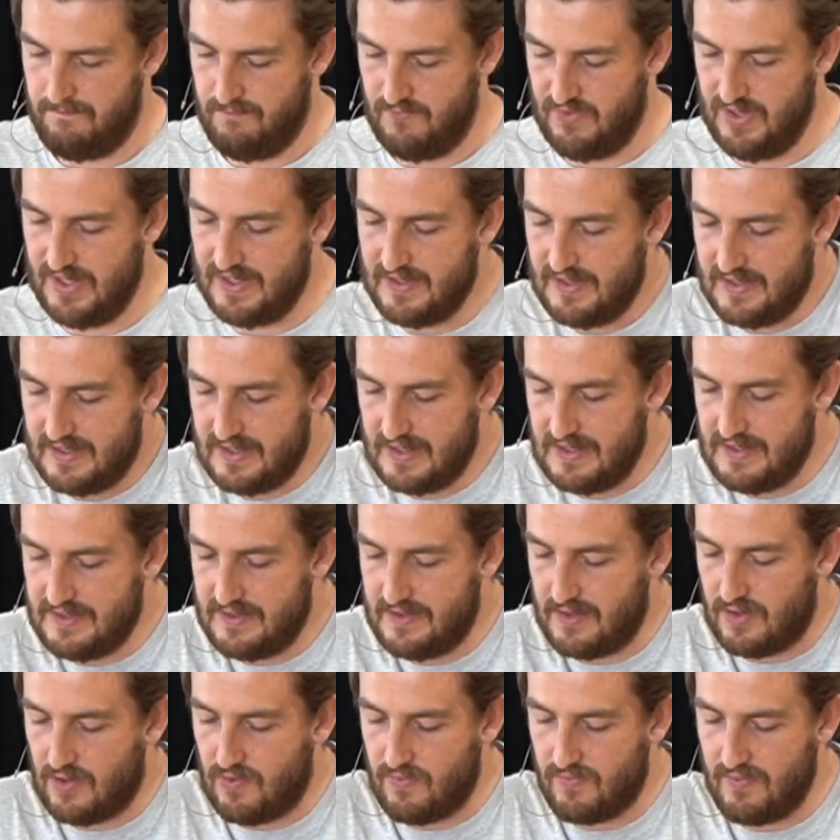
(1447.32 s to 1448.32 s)
Jesus is
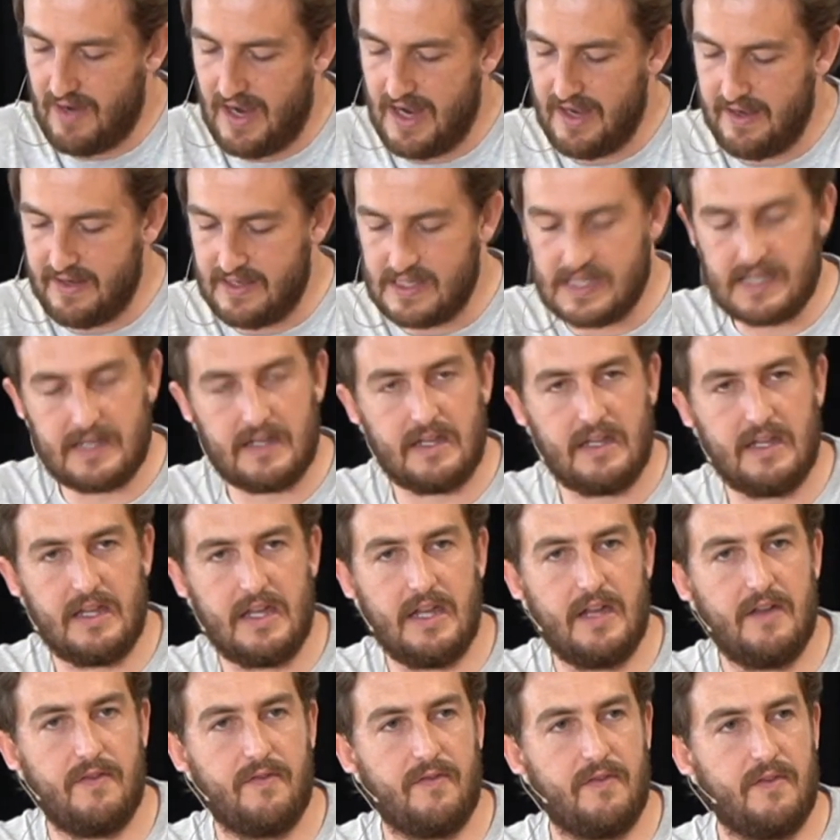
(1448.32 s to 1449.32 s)
the greatest
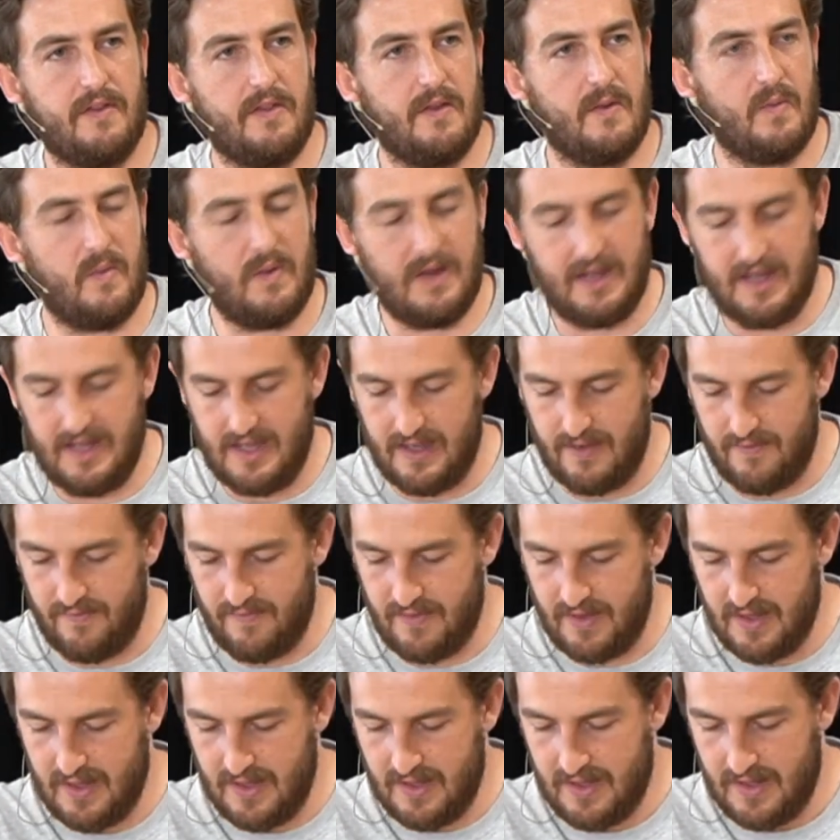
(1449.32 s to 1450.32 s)
gift that we
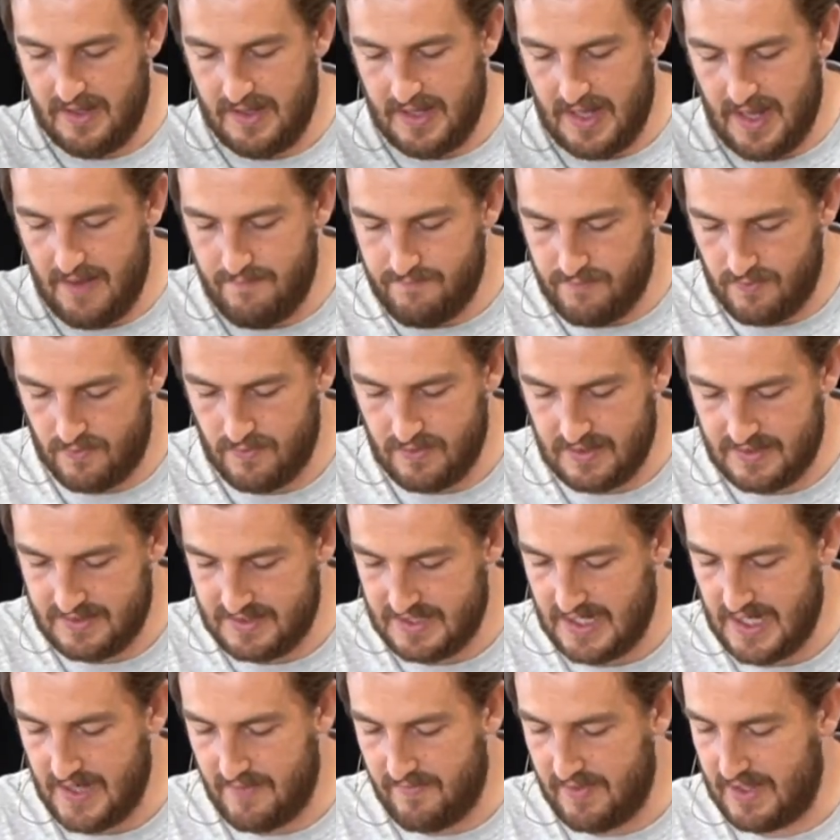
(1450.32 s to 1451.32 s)
have ever
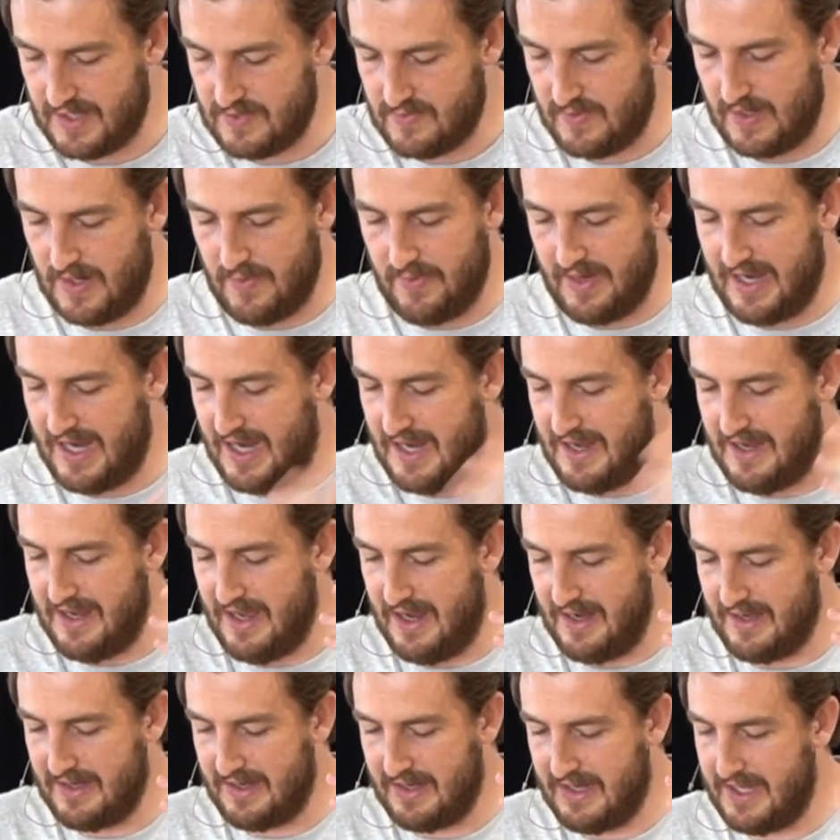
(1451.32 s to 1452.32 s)
received. That's why we hand
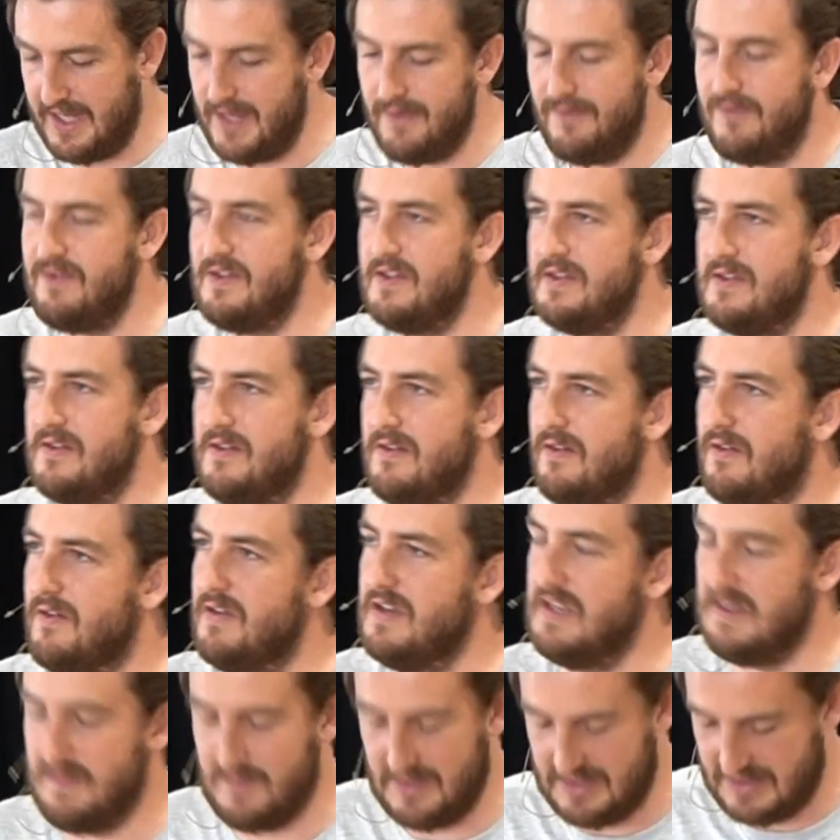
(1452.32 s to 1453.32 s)
out gifts on
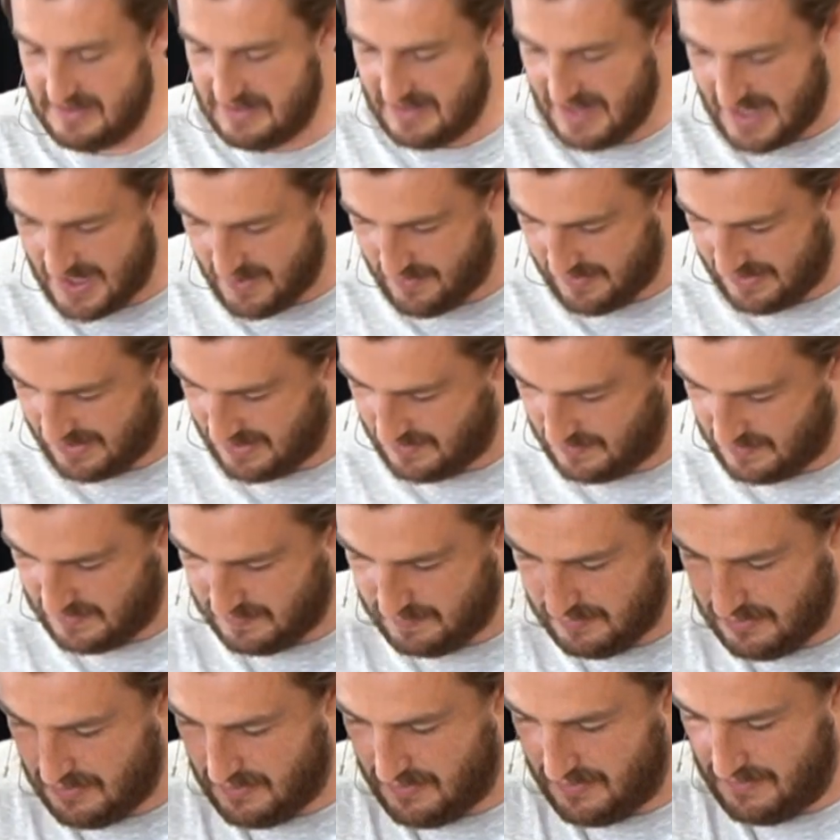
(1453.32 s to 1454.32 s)
Christmas Day when he was
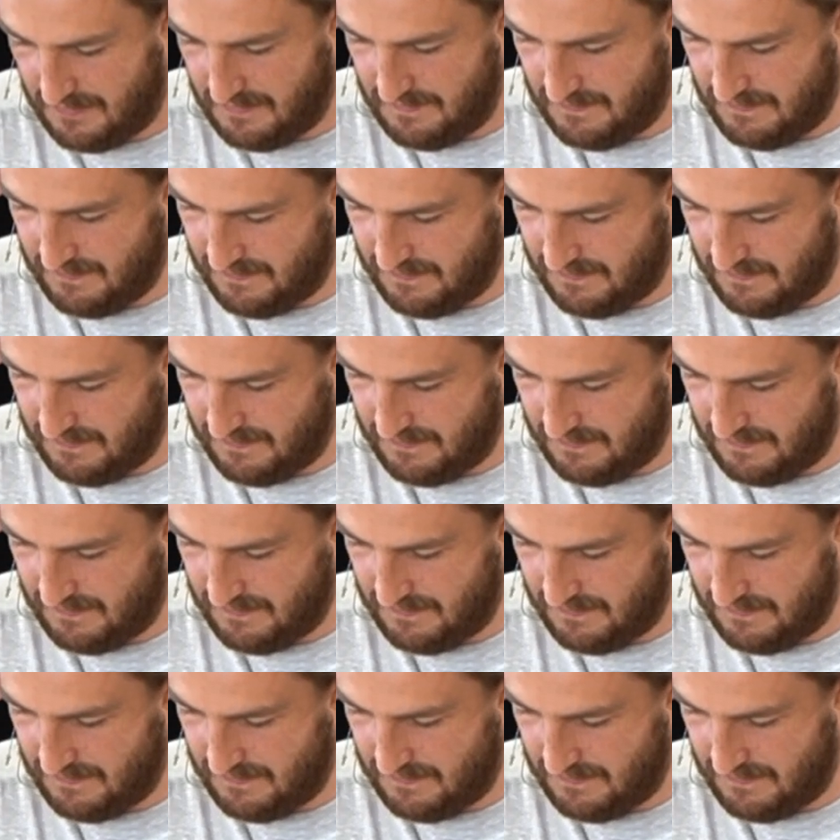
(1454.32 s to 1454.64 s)
born.